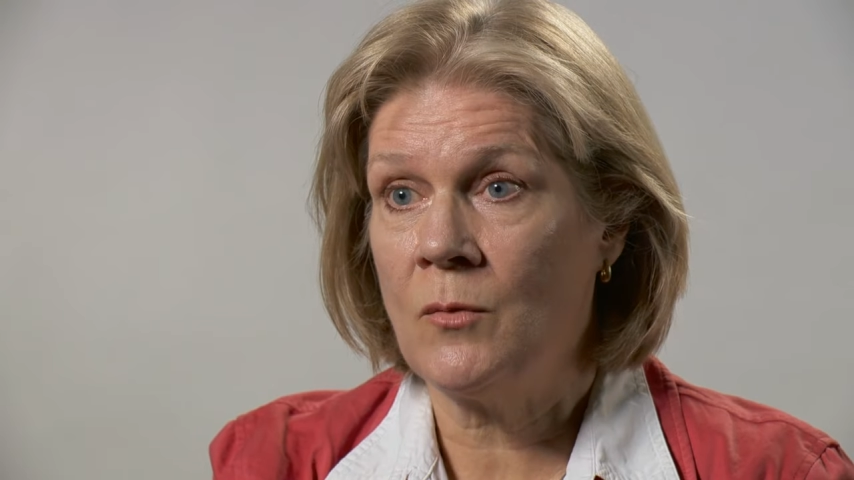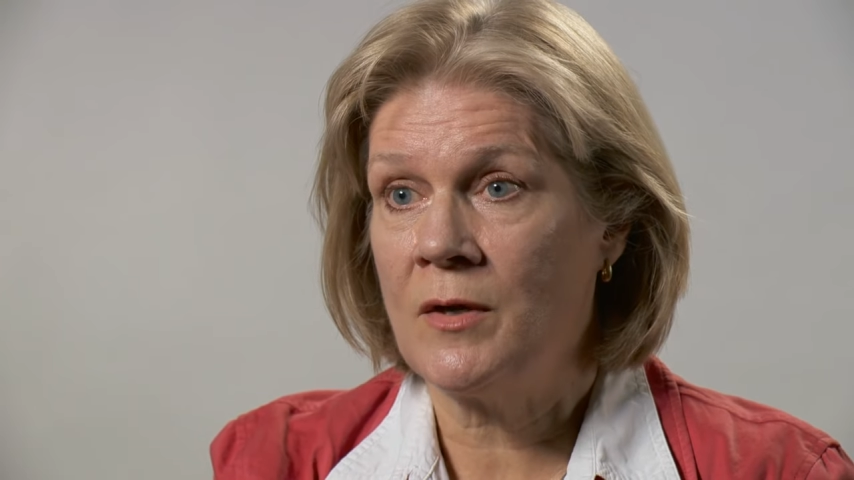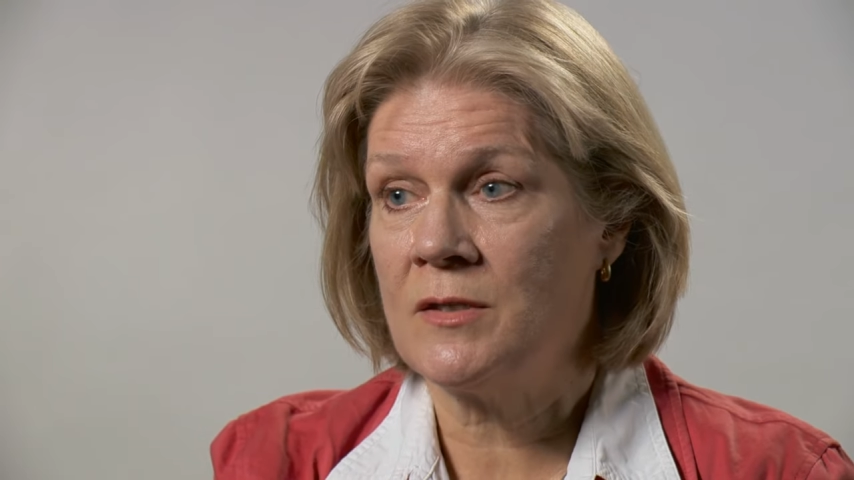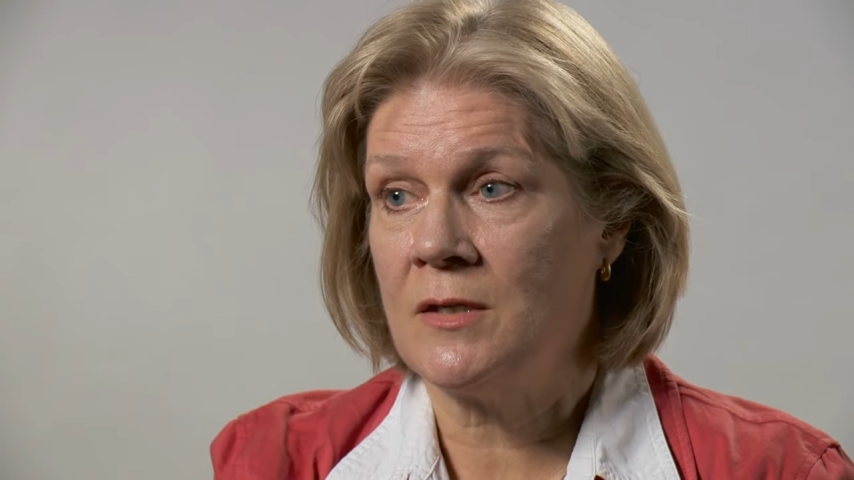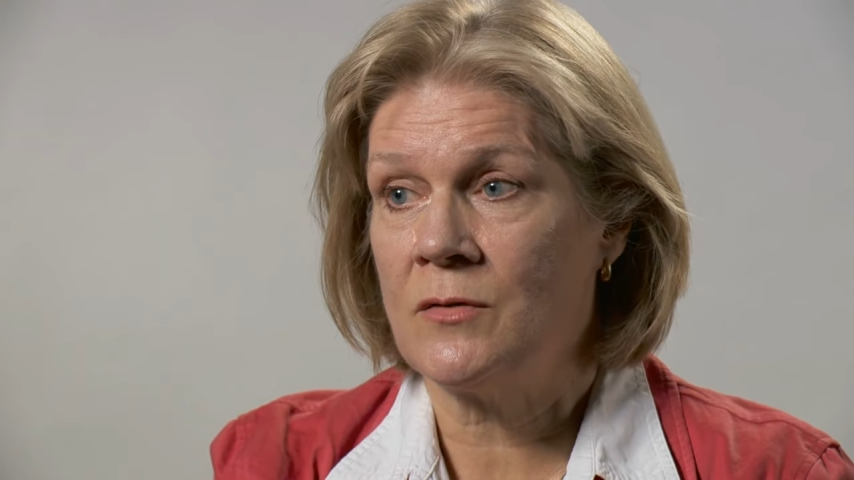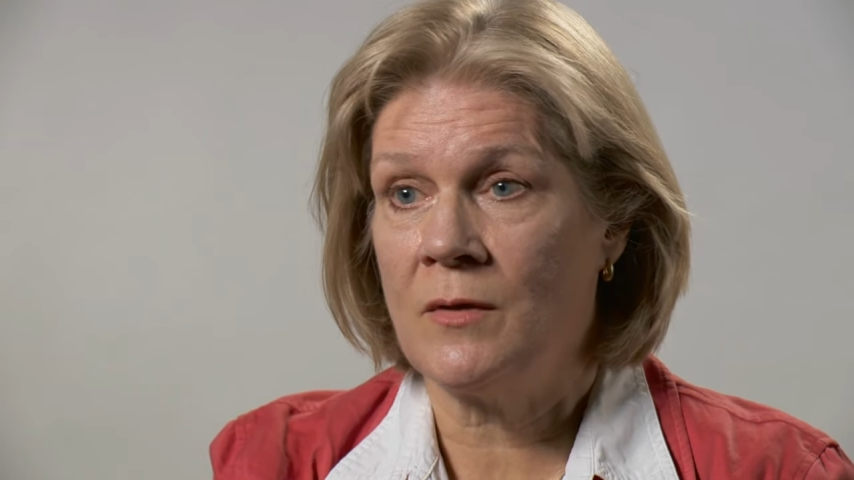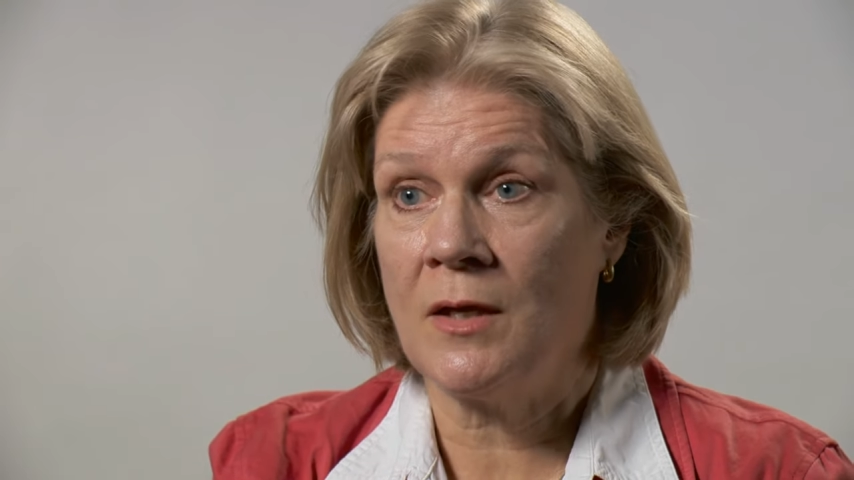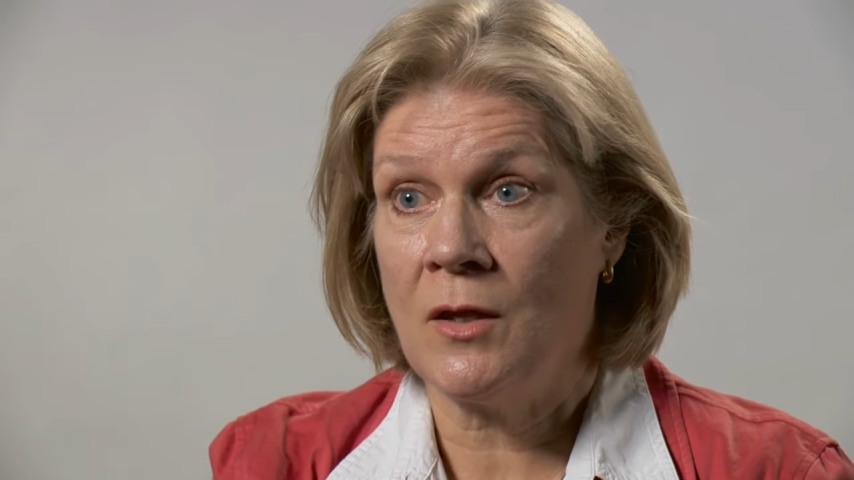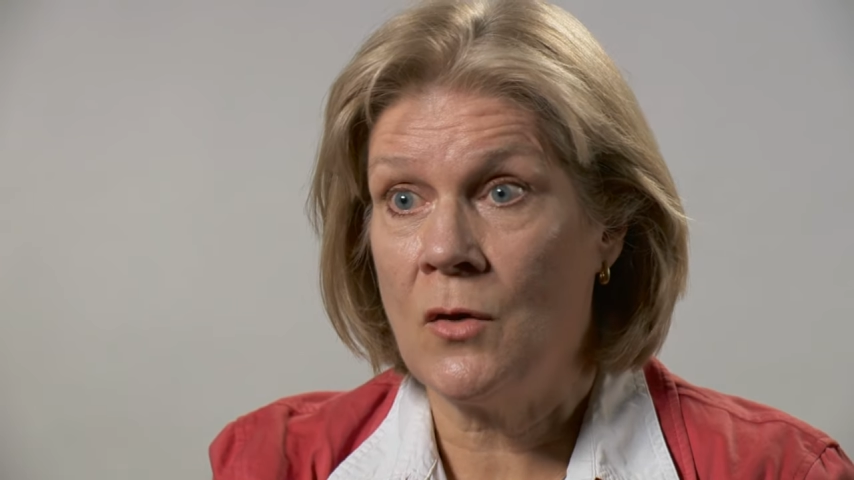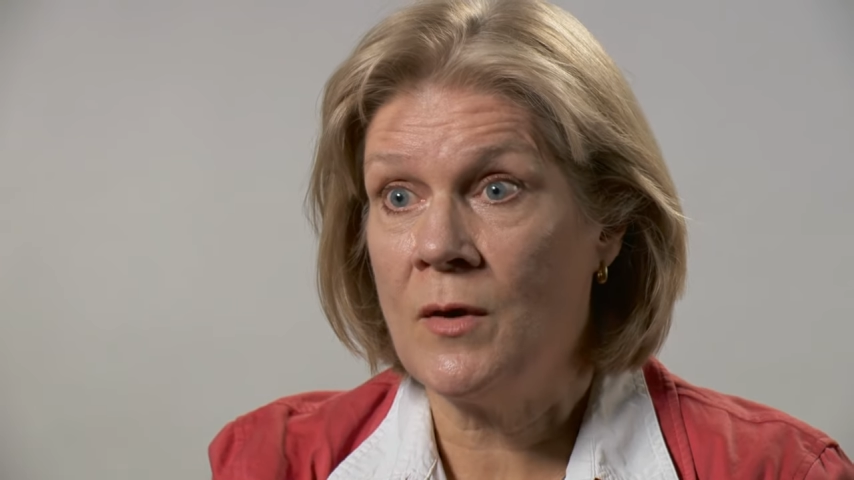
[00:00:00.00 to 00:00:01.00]
We are centrally
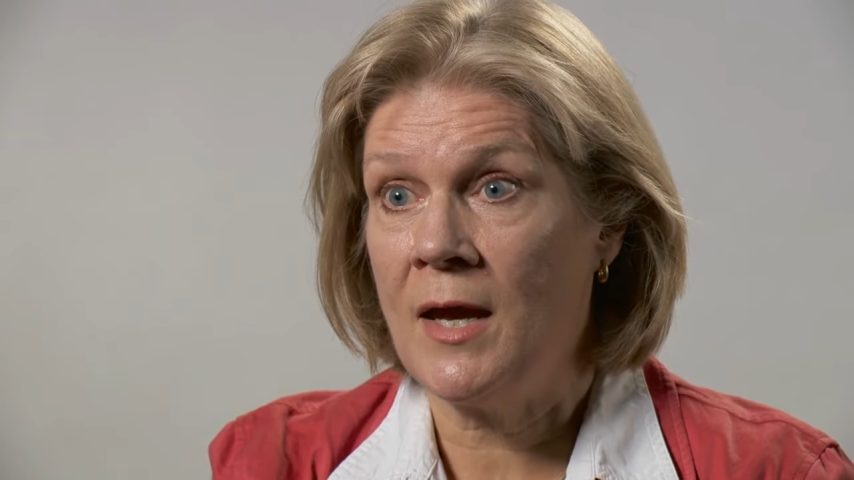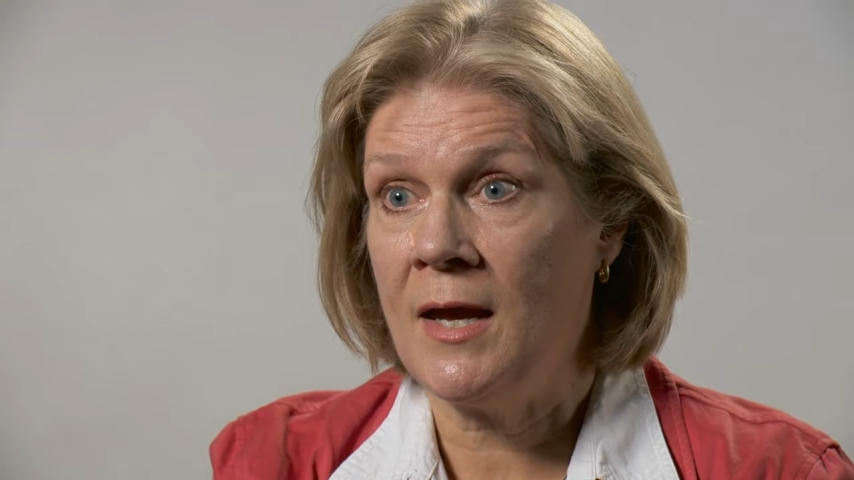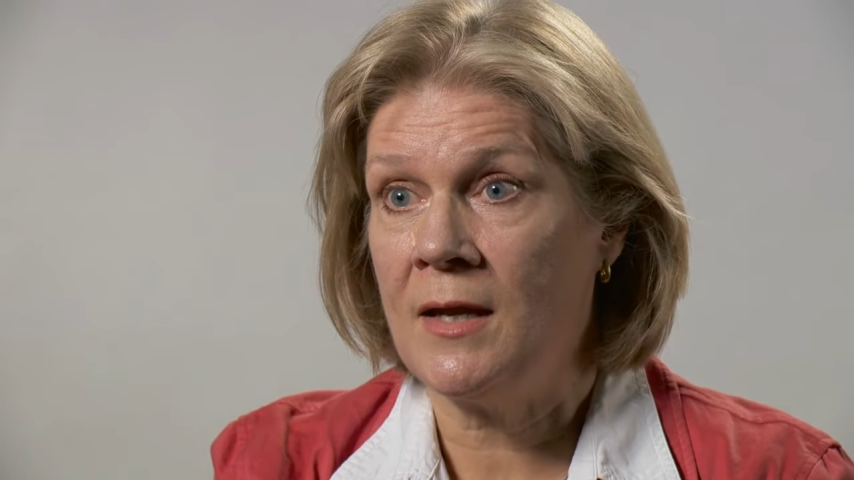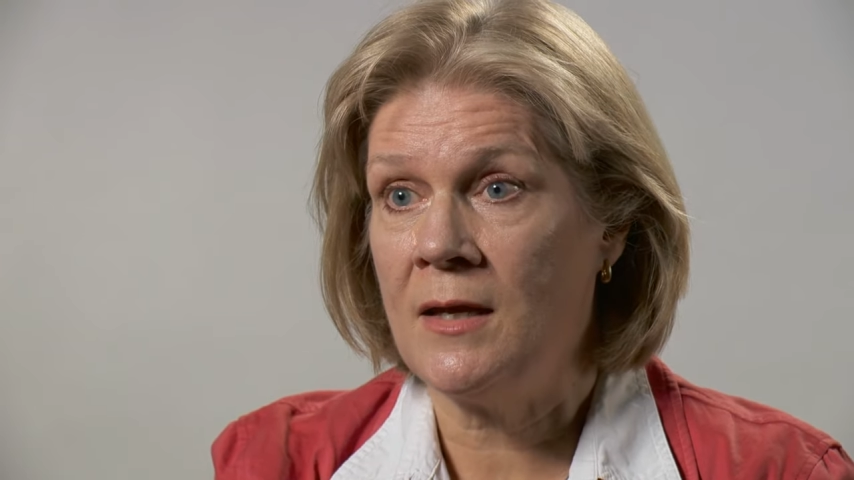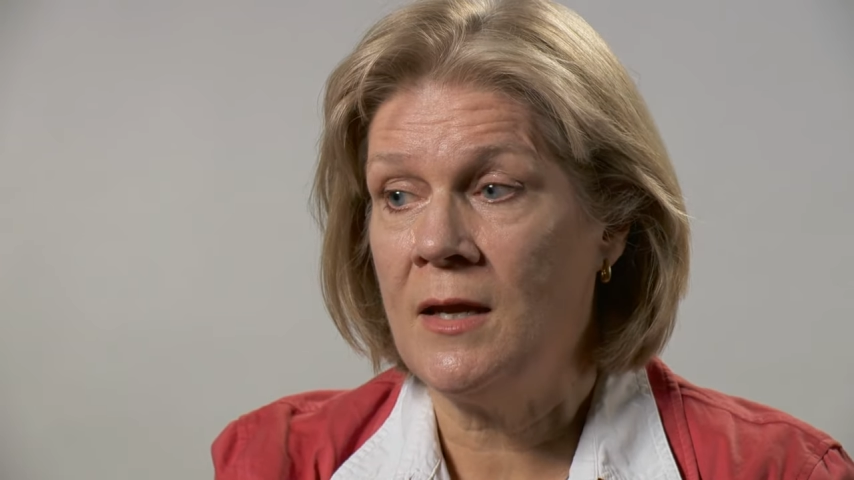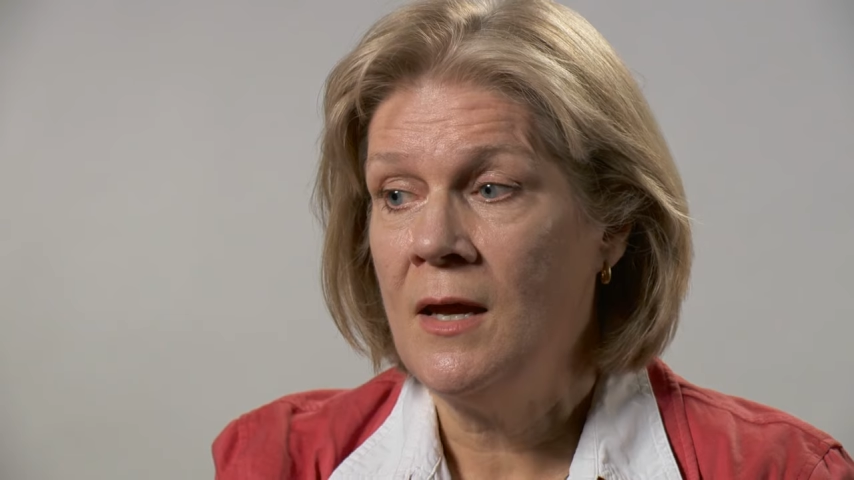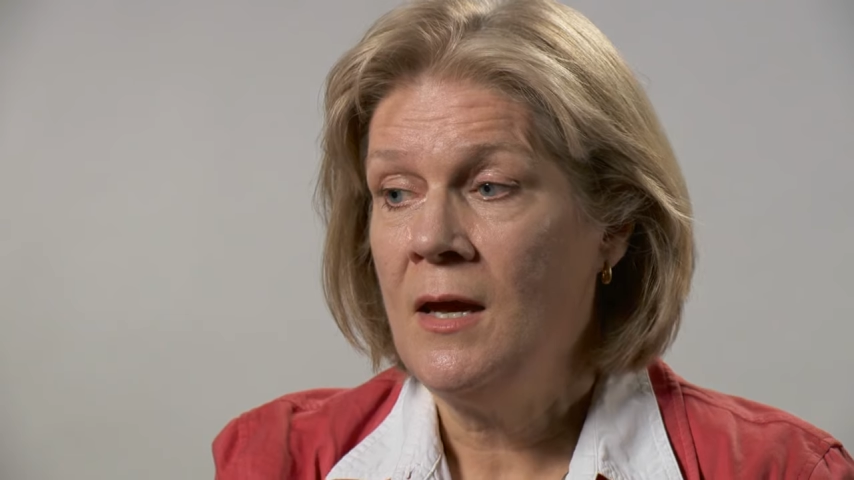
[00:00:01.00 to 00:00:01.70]
located.